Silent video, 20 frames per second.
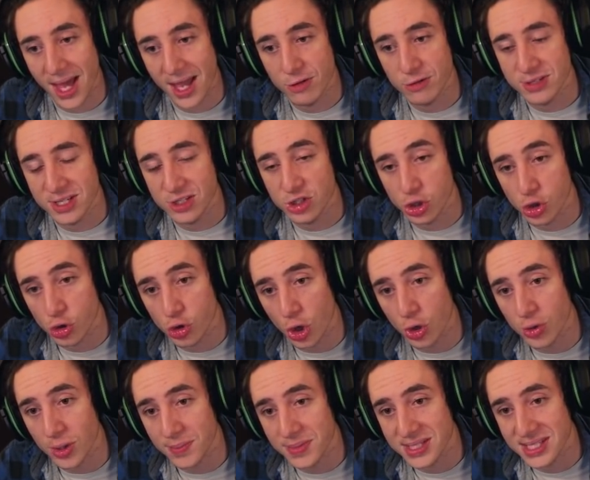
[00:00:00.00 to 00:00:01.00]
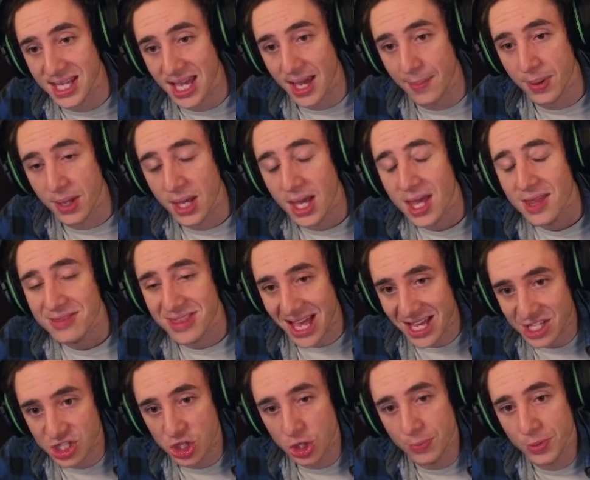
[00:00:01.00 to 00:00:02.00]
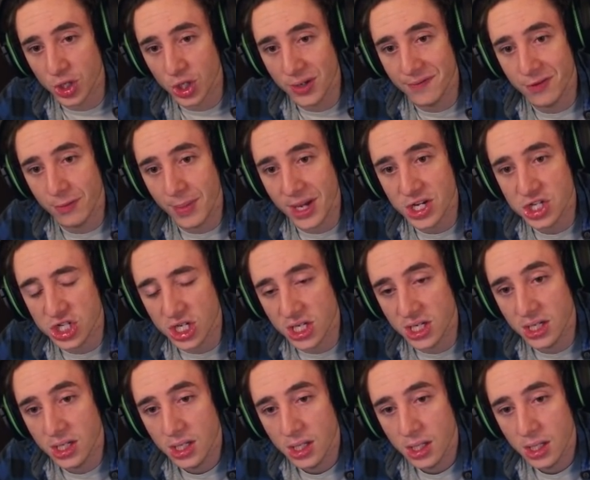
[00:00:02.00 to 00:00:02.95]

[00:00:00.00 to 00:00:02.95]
You see 2 going up the zip. That's super good information.